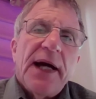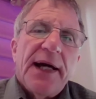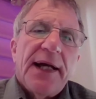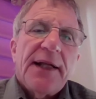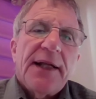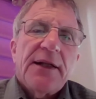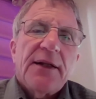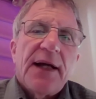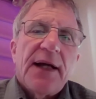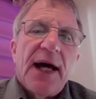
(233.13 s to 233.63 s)

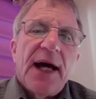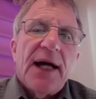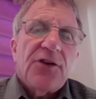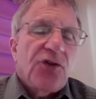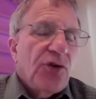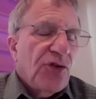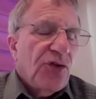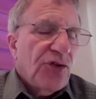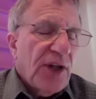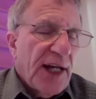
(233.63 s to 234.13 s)
And
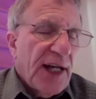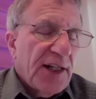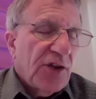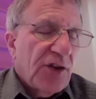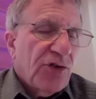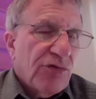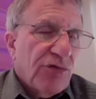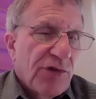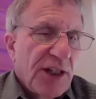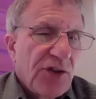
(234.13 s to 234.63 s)
as you said,
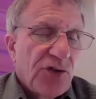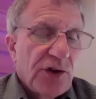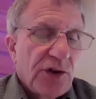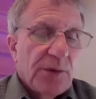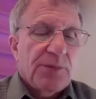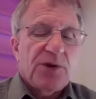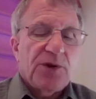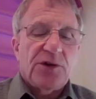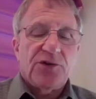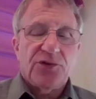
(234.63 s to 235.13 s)
it's
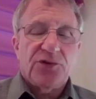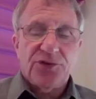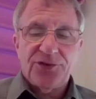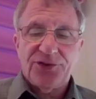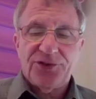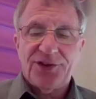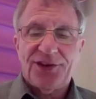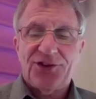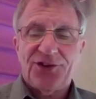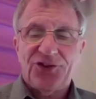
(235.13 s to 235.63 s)
reasonable
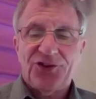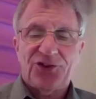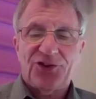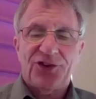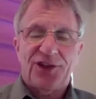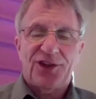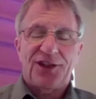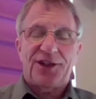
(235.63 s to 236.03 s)
since